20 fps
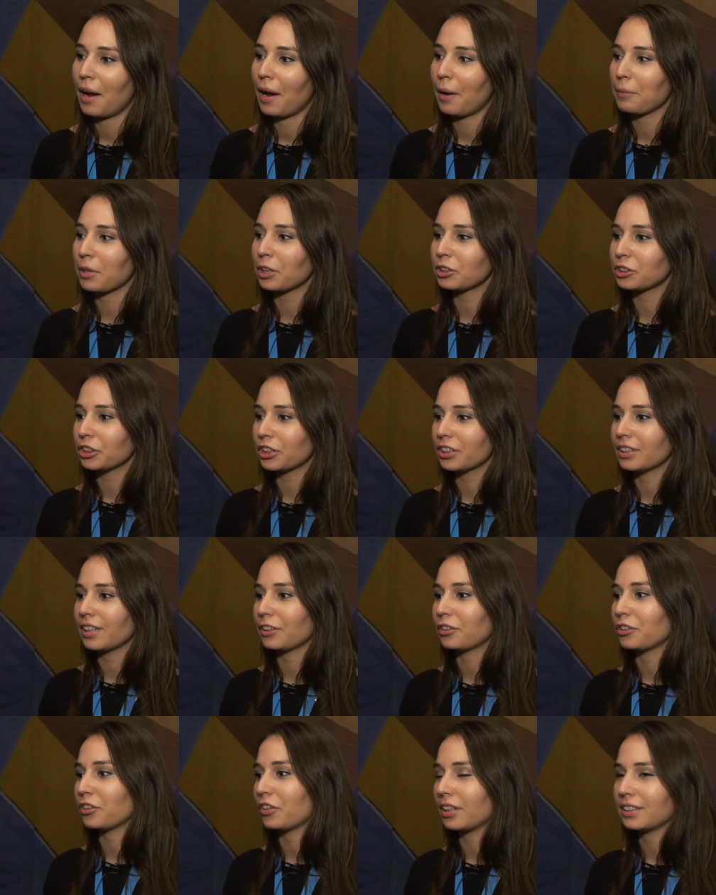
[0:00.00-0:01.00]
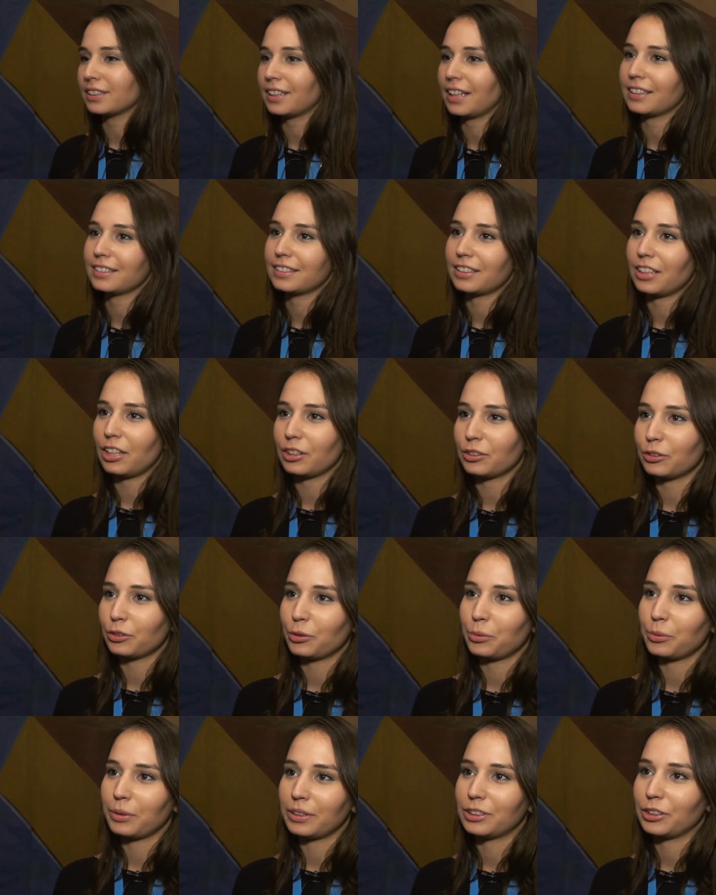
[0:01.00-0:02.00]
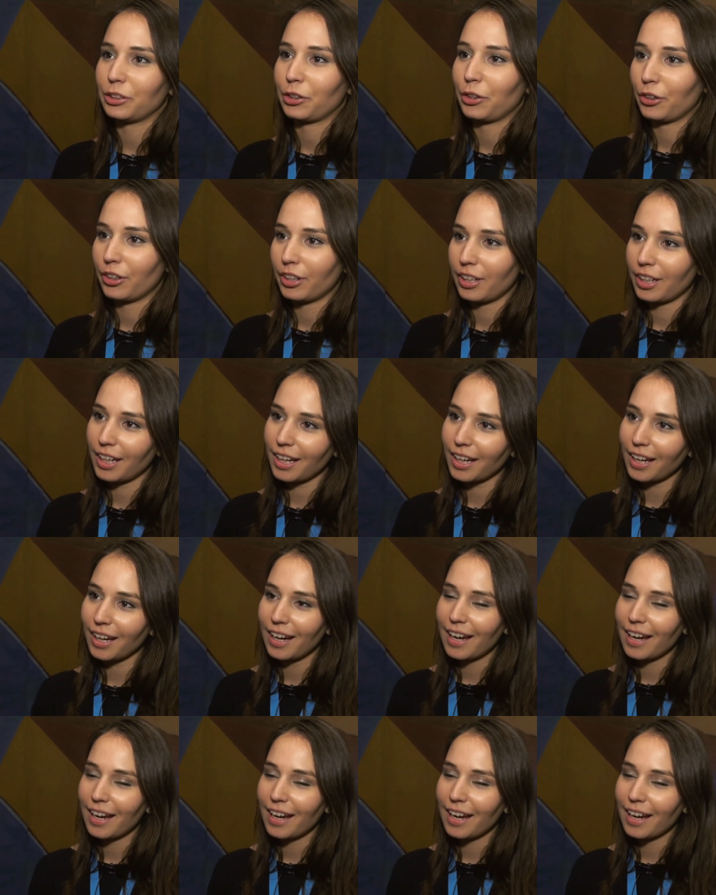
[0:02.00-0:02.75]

I'm not sure that trust has a lot to do with security.